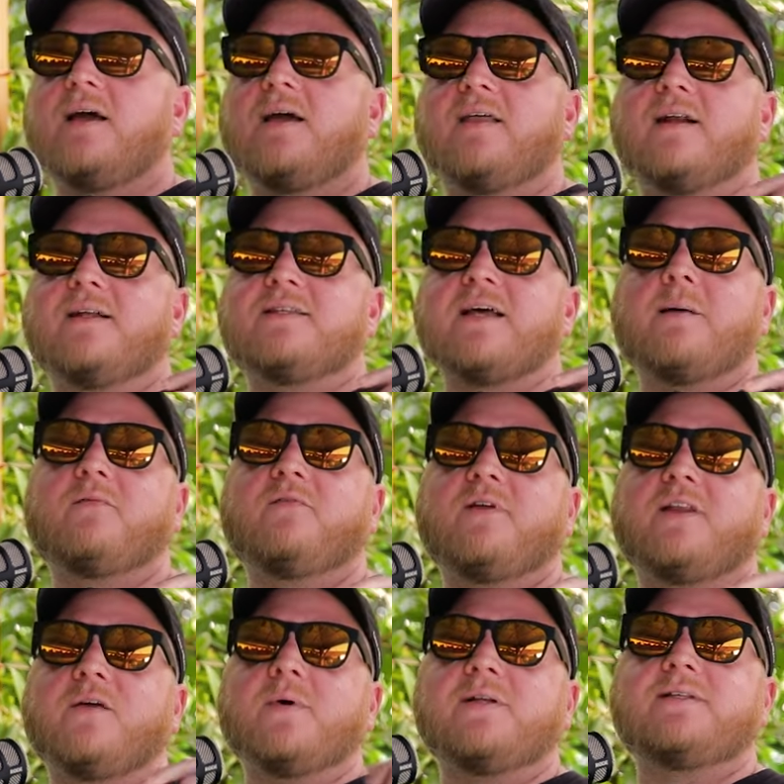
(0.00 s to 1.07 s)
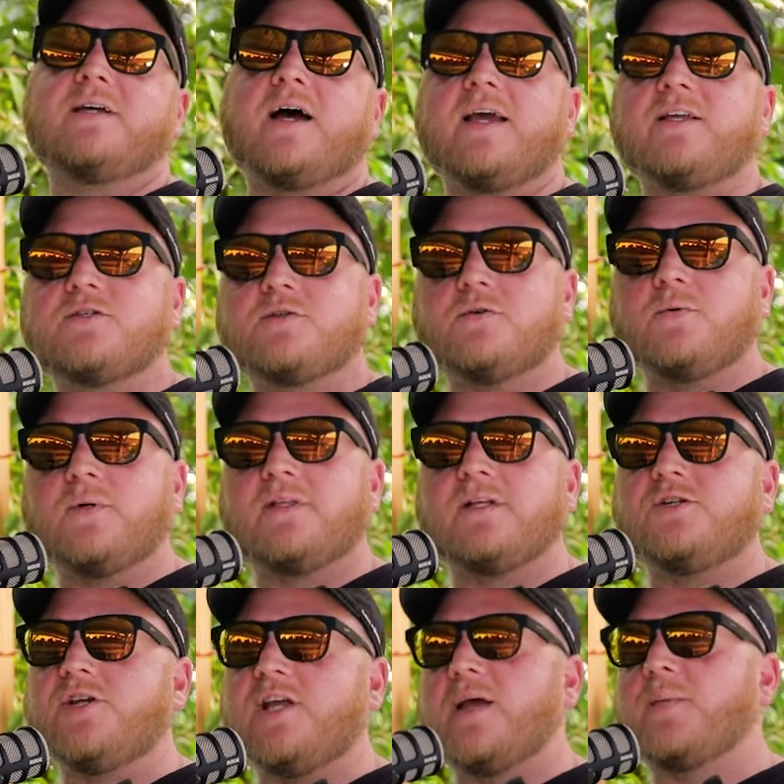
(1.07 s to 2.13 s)
And then on top of it, he went to high school with the
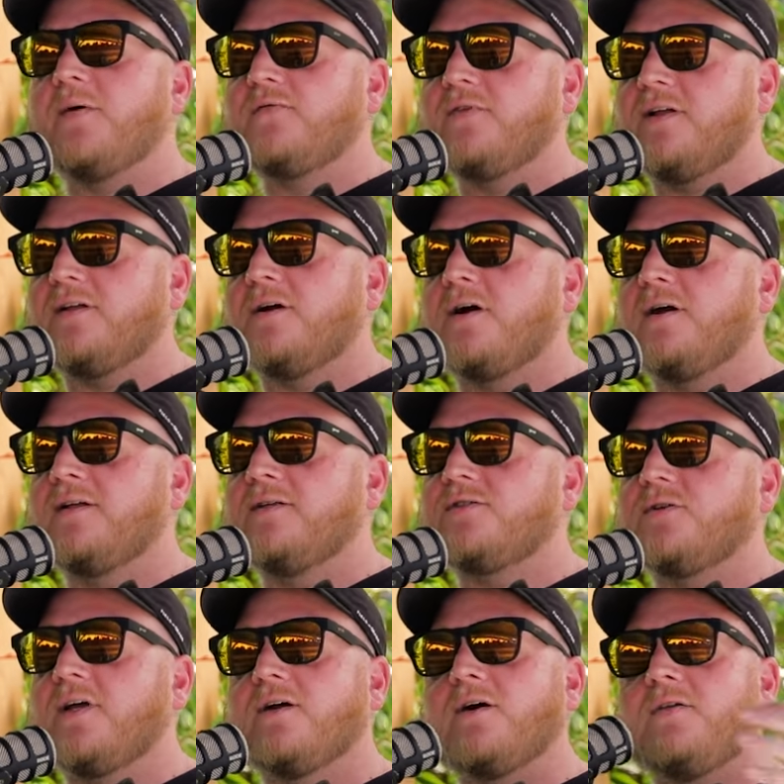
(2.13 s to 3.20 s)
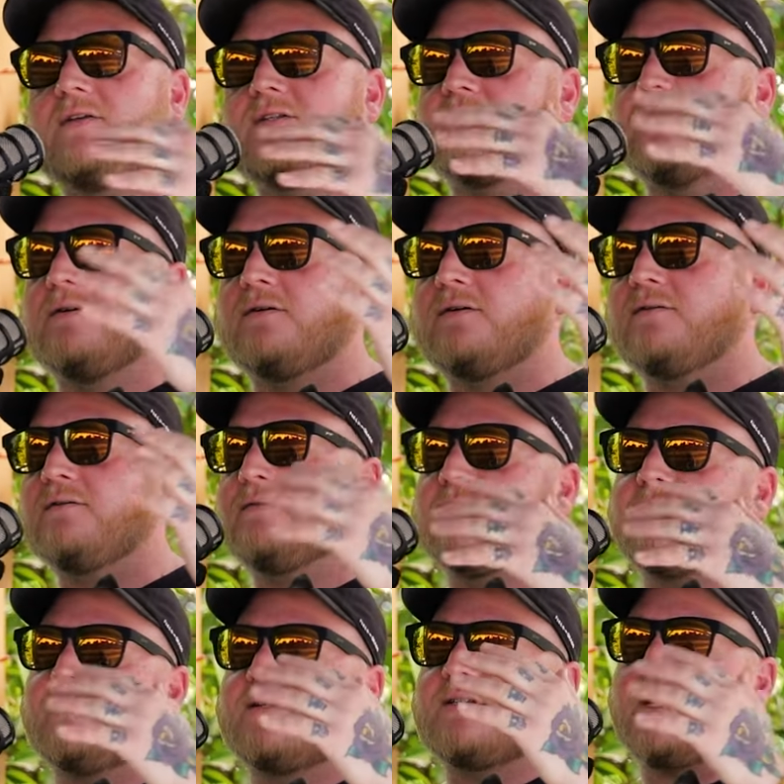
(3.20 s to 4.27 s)
GM of Glenarden. So like all these little
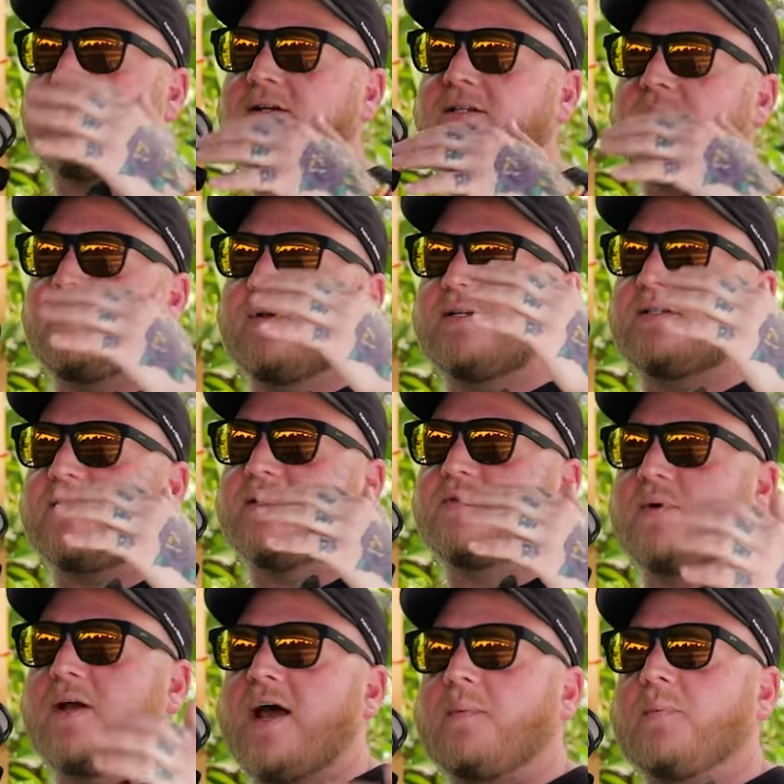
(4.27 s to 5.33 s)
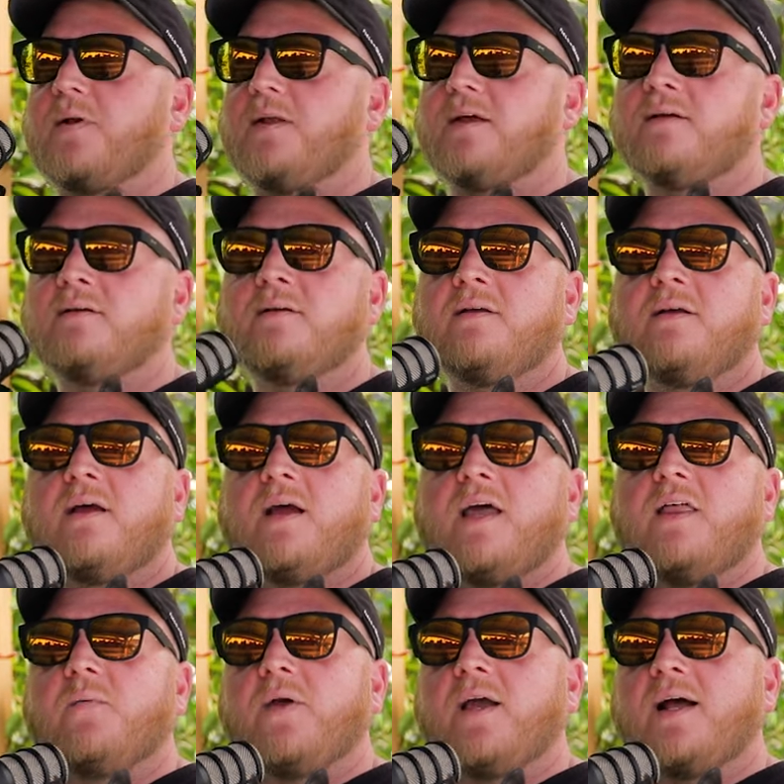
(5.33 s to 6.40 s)
serendipitous things were happening. Yeah.
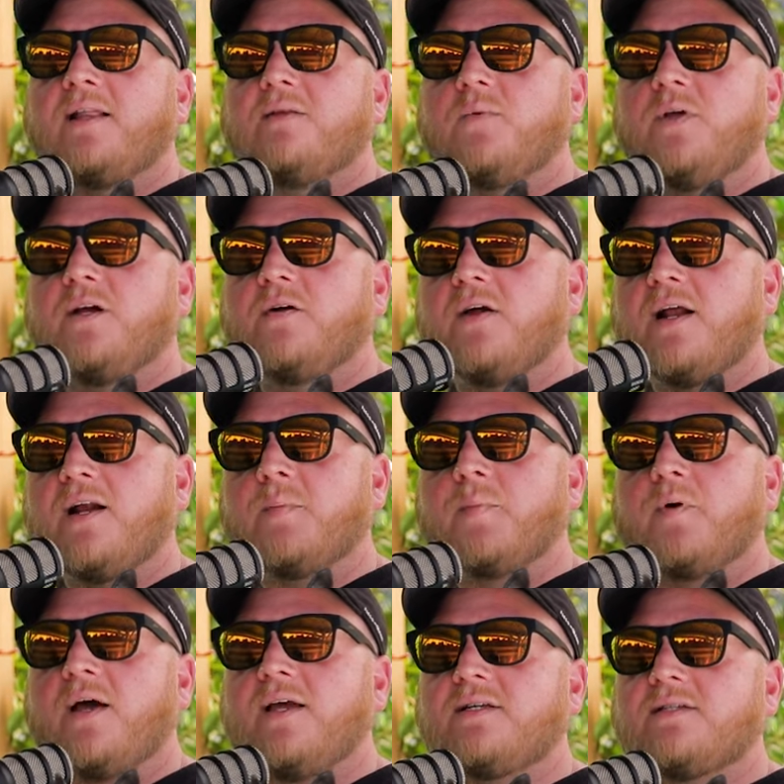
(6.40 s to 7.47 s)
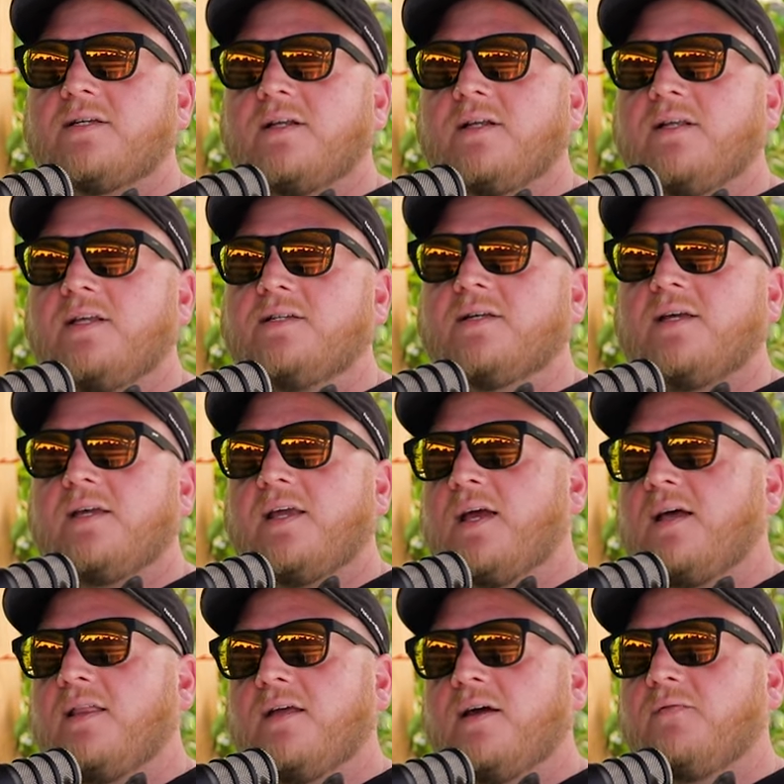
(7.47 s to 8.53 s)
And then we got we agreed on a price and he's like,
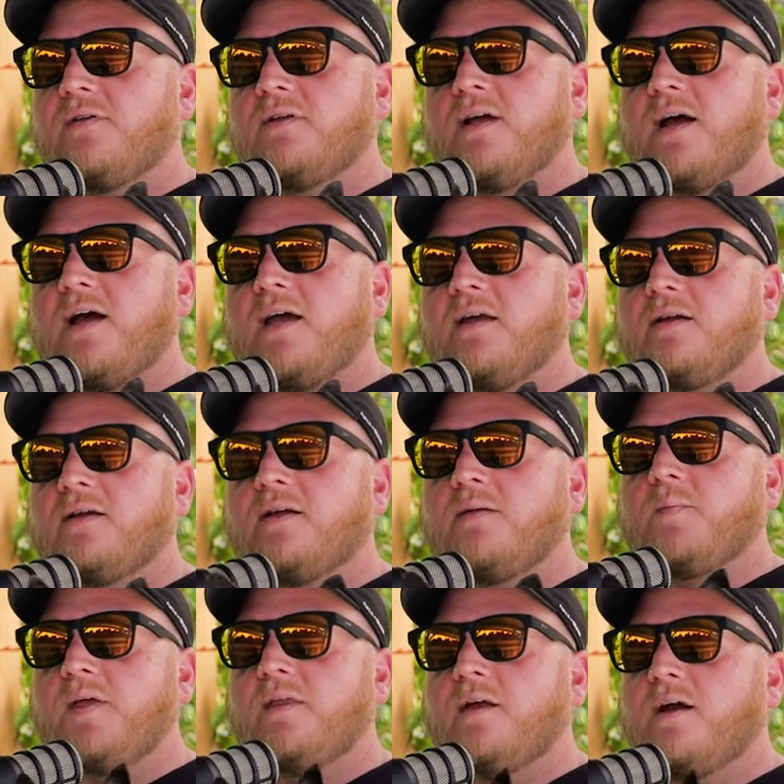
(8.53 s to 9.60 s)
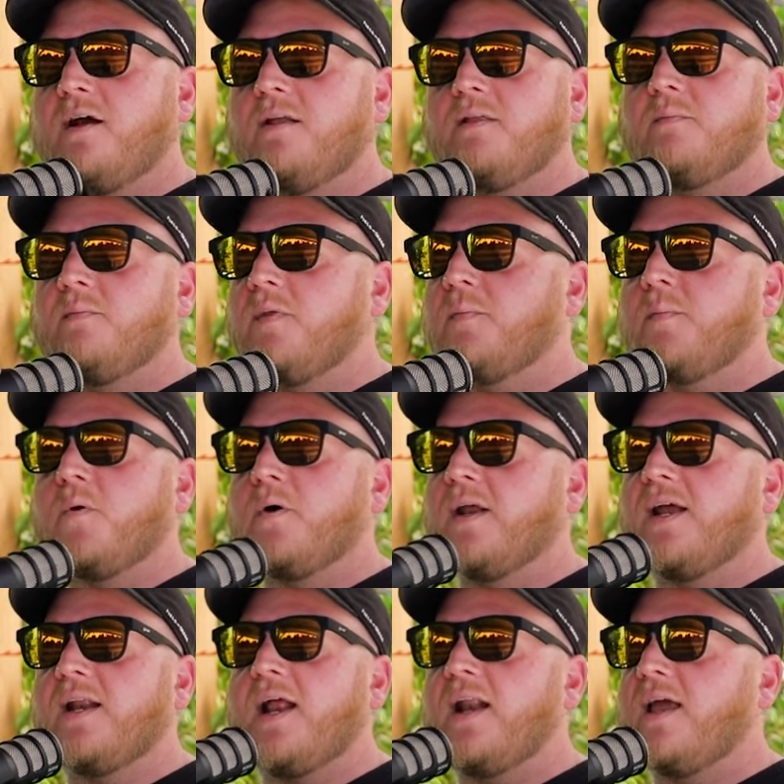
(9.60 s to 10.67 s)
Yeah, the oven guy can be there in the
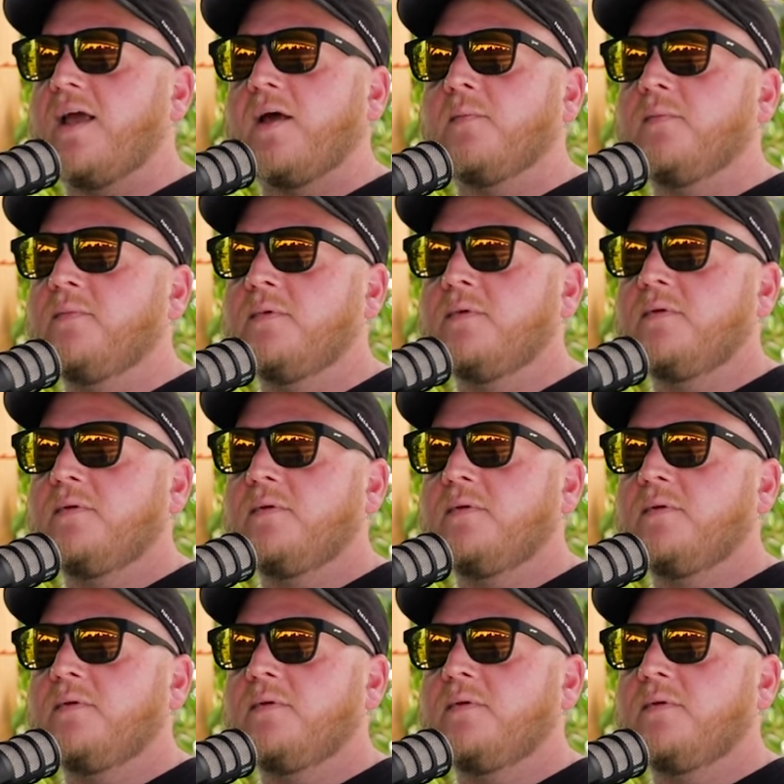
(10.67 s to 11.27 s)
morning at 8 a.m.